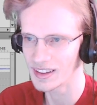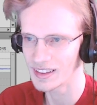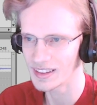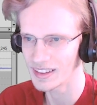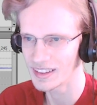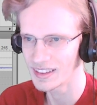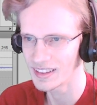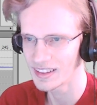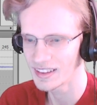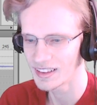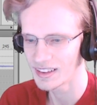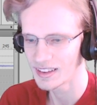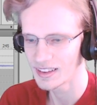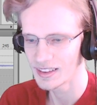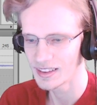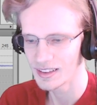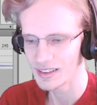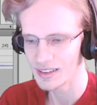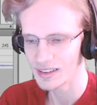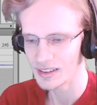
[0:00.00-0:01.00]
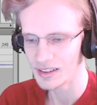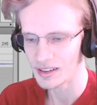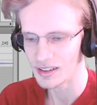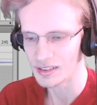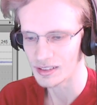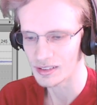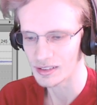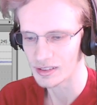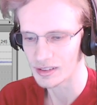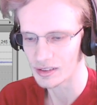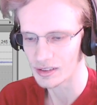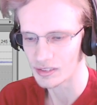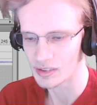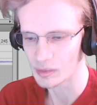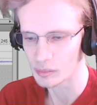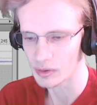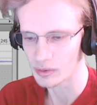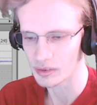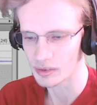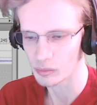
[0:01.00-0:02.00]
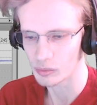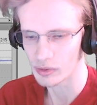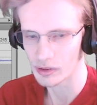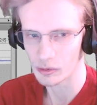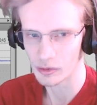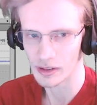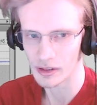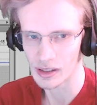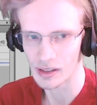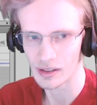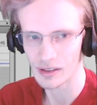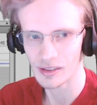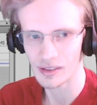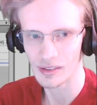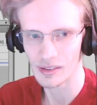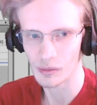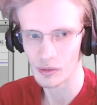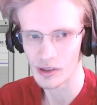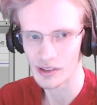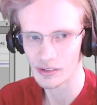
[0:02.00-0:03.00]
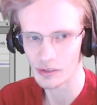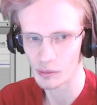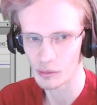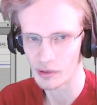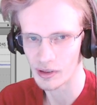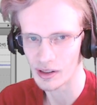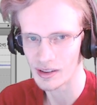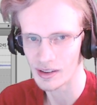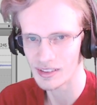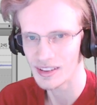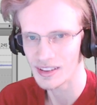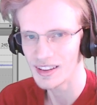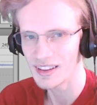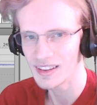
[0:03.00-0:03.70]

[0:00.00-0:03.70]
And then it gets uploaded whether or not they want to or not.